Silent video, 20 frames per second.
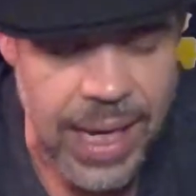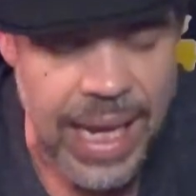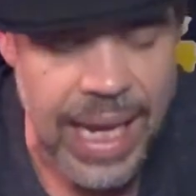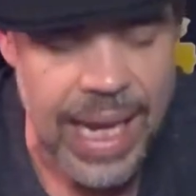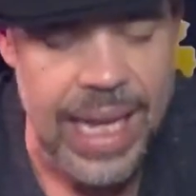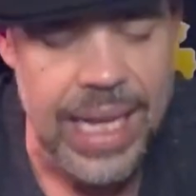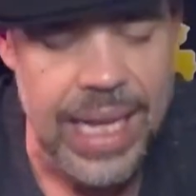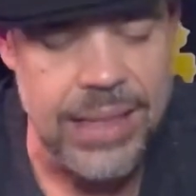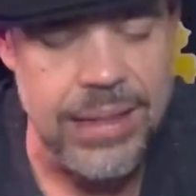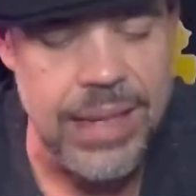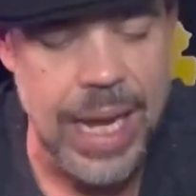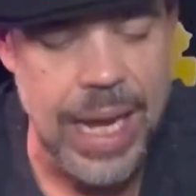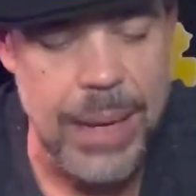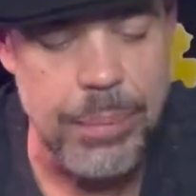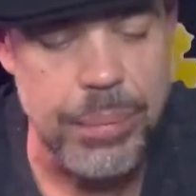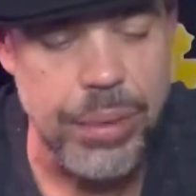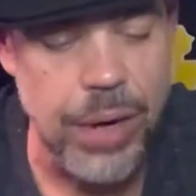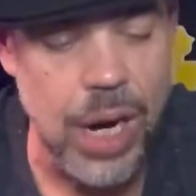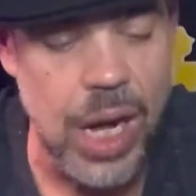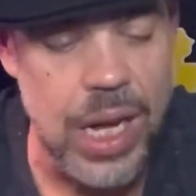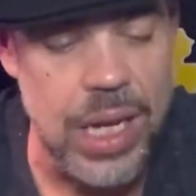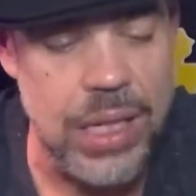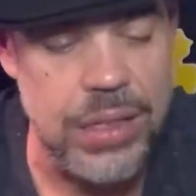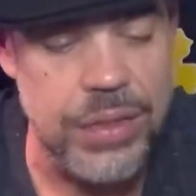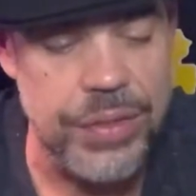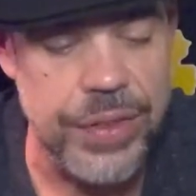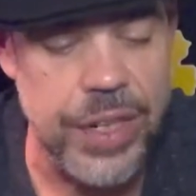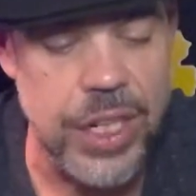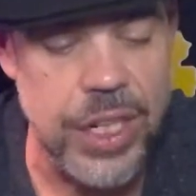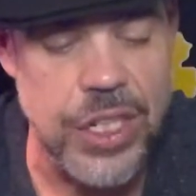is a bronze
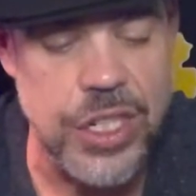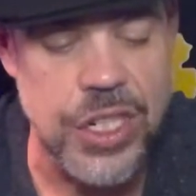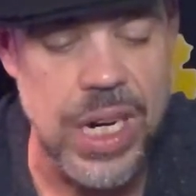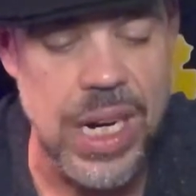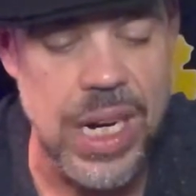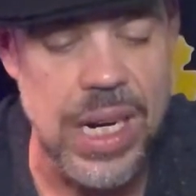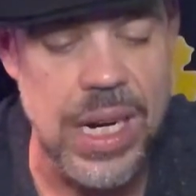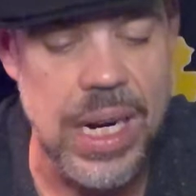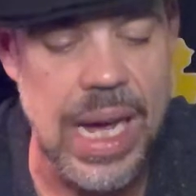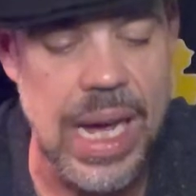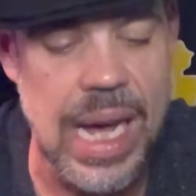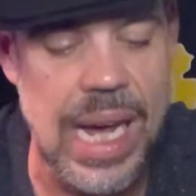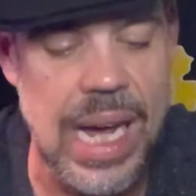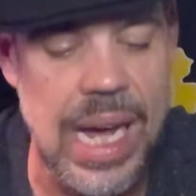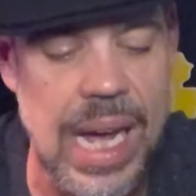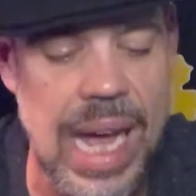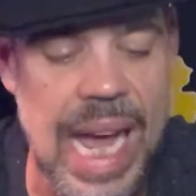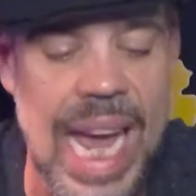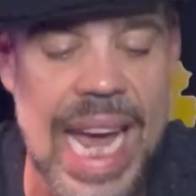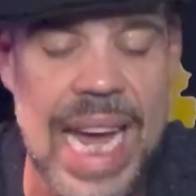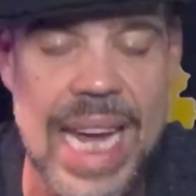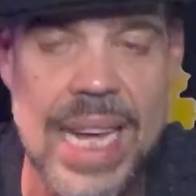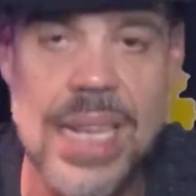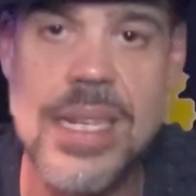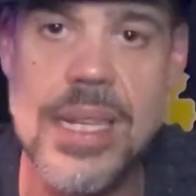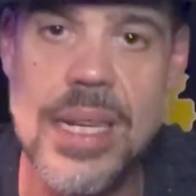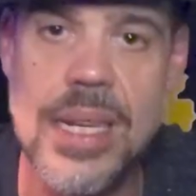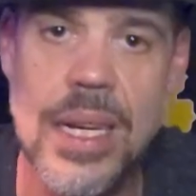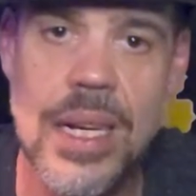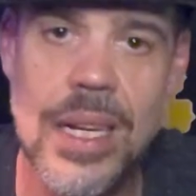version 8.